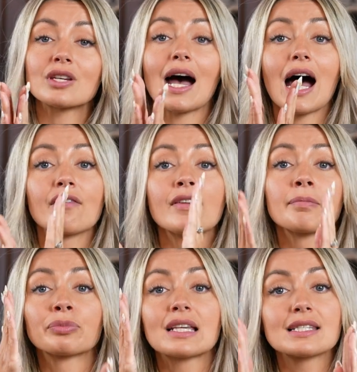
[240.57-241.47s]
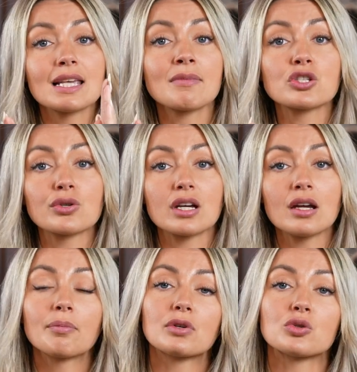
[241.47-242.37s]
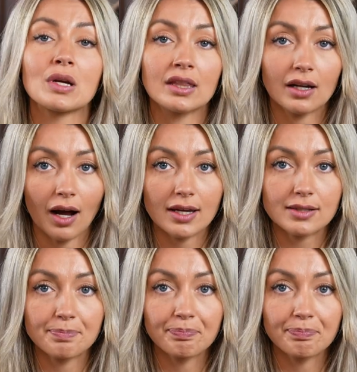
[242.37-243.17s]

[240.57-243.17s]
to have symmetry between the eyes,